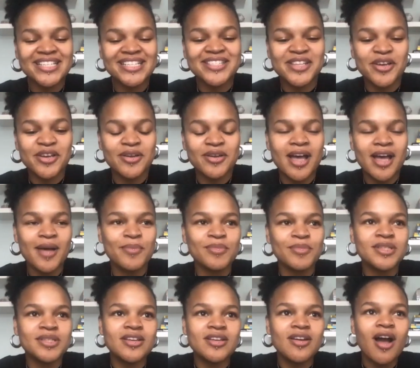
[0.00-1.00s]
So, um,
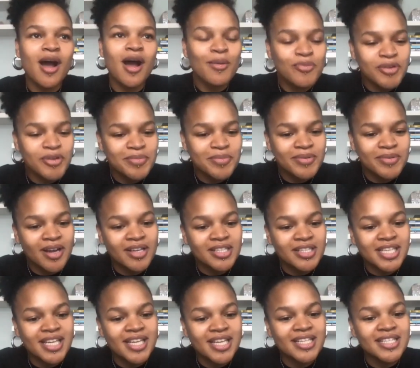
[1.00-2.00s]
so Uproot
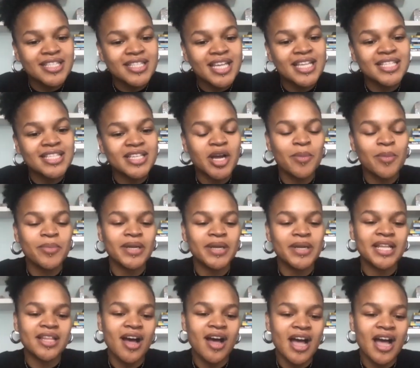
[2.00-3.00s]
Productions is a company
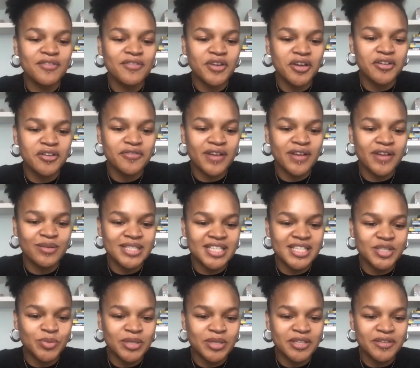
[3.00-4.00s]
that I've
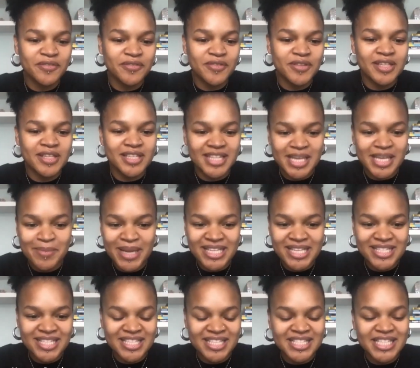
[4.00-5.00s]
co-founded with the
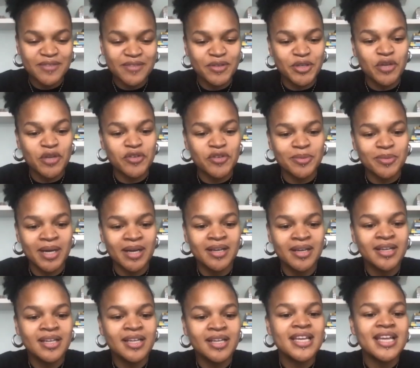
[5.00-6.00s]
amazing Stephen Kavuma,
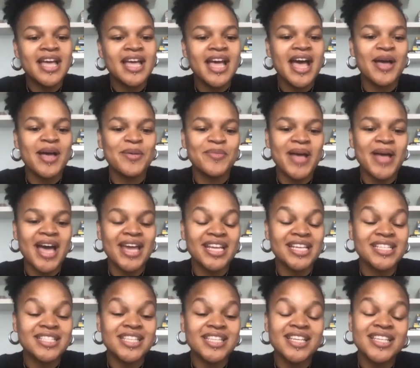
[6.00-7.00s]
um, and
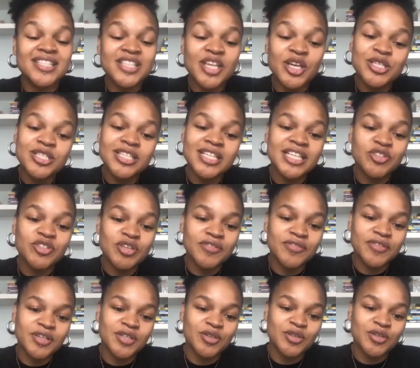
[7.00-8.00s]
it's a socially
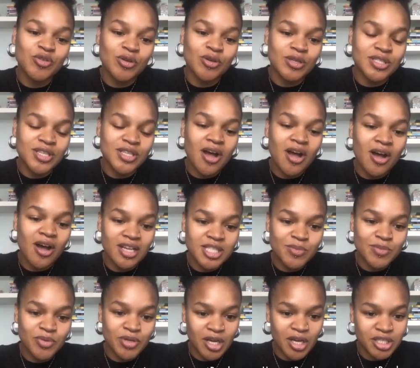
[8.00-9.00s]
driven cross arts
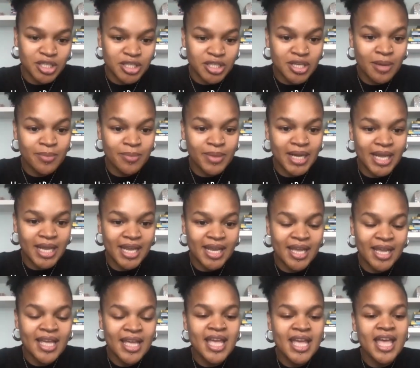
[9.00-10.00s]
production company.
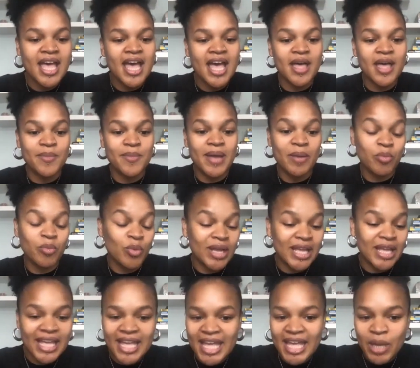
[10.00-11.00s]
Um, and we're
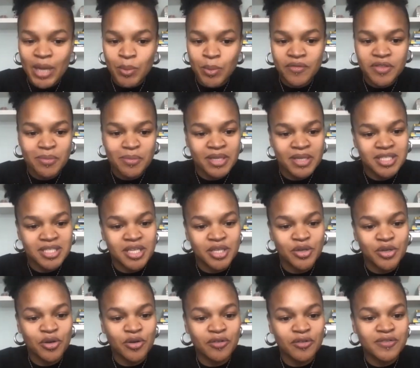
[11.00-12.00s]
here with the mission
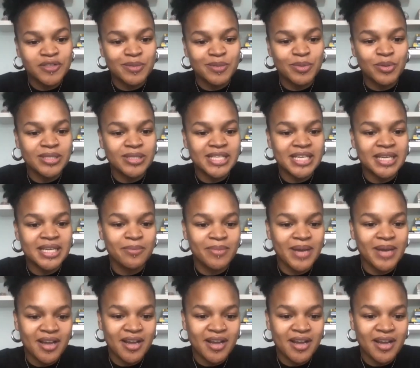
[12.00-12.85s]
of supporting Black